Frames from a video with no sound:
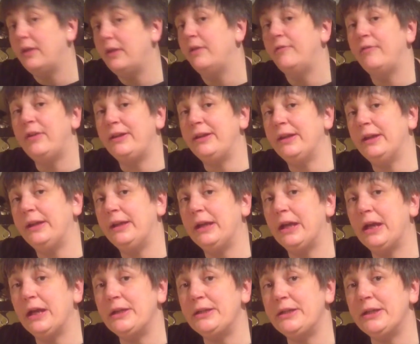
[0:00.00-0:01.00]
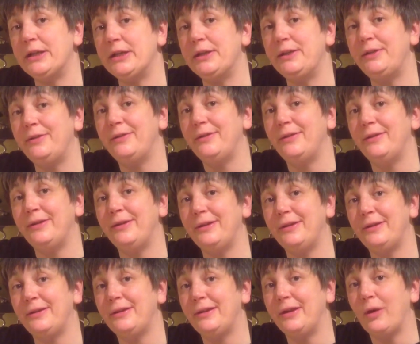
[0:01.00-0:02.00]
Vidalia onion,
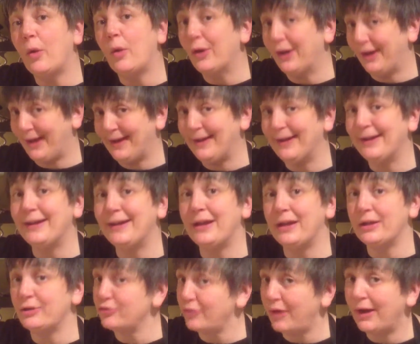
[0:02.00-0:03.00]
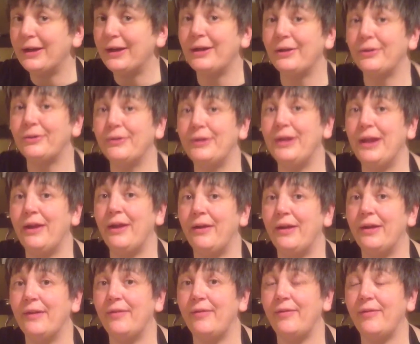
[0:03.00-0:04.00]
organic tricolored
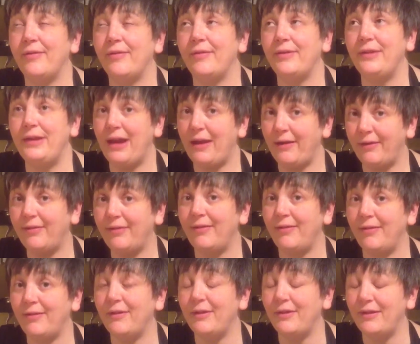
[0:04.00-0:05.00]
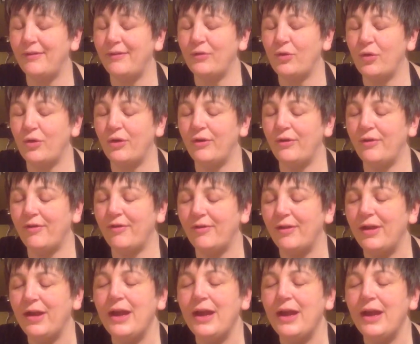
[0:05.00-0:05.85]
carrots, yes, of course.